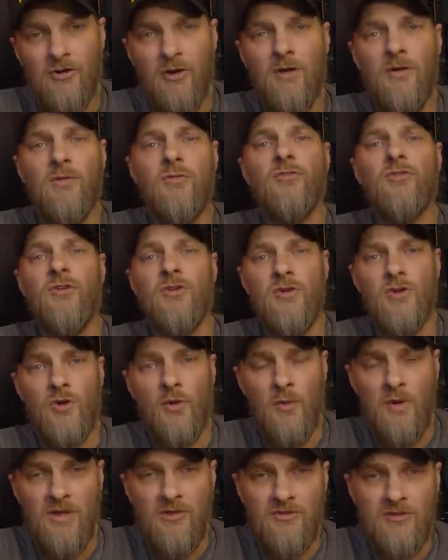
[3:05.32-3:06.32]
drones so your
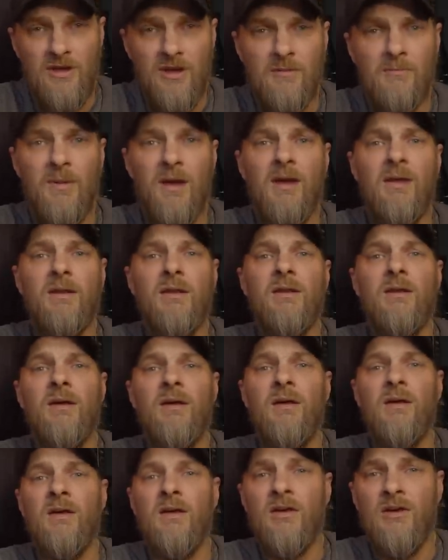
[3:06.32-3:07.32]
queens get mated
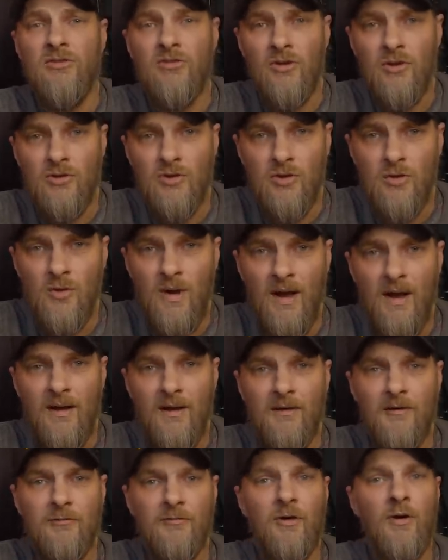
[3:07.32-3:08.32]
so you
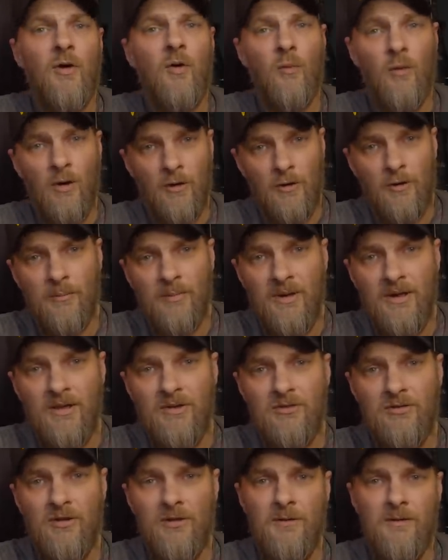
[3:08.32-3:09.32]
have worker
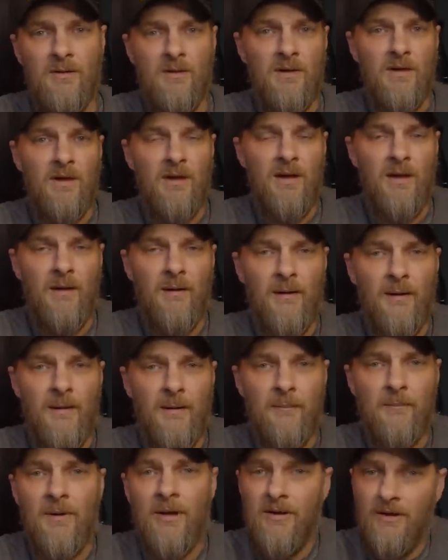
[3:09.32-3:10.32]
bees
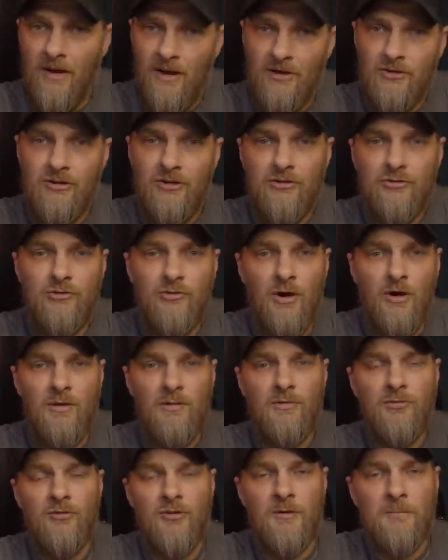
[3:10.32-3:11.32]
um, and not just
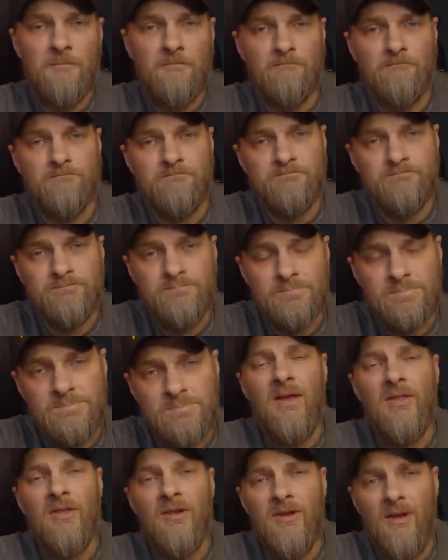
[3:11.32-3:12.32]
drones.
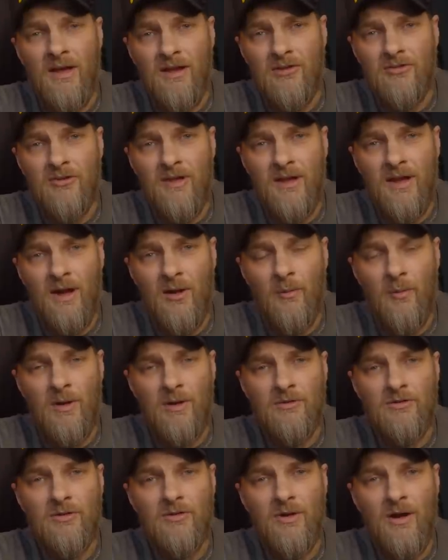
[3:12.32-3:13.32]
The next thing I
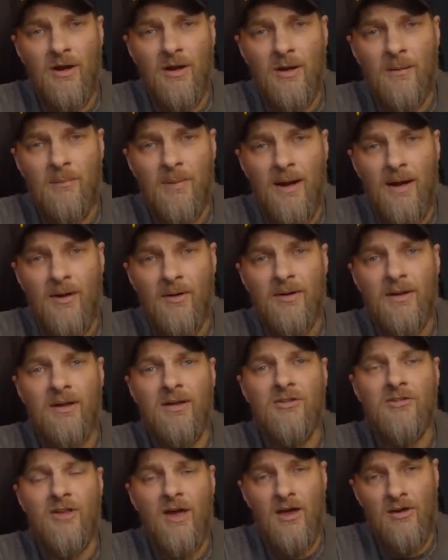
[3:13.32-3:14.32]
want to talk about
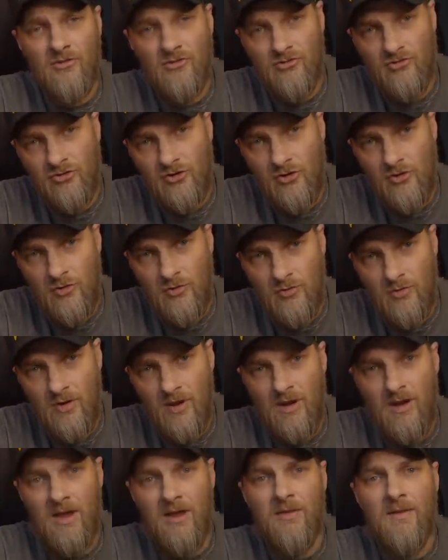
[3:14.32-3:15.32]
is how
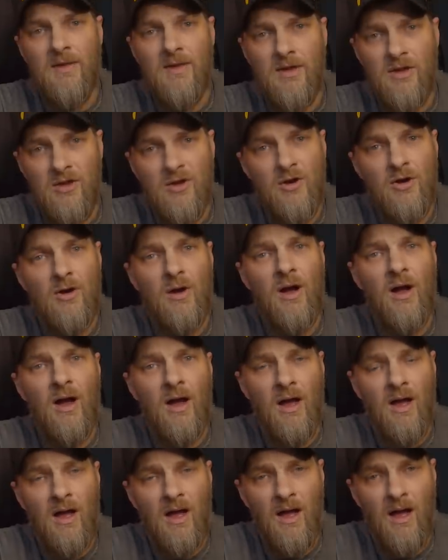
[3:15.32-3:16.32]
soon in the year
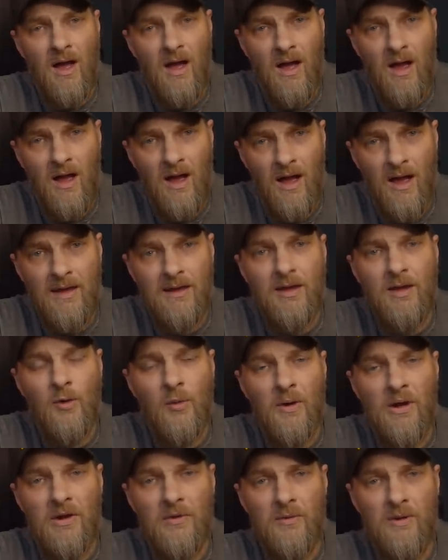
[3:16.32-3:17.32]
I can
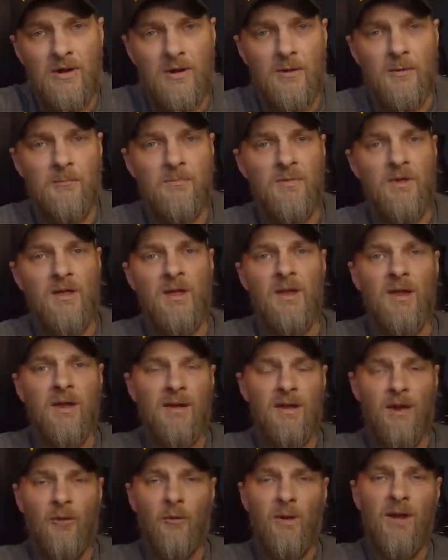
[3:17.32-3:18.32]
queen rear.
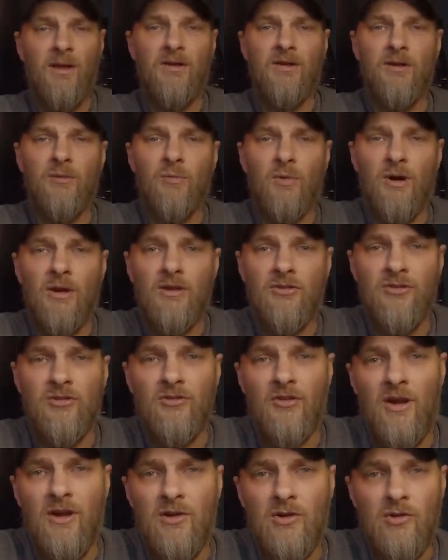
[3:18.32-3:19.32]
Now what I did was
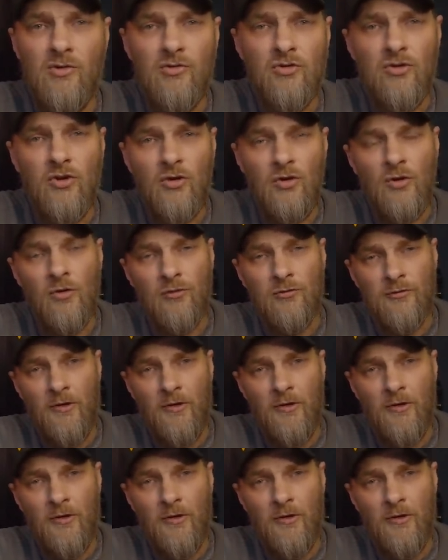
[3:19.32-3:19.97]
is I used Google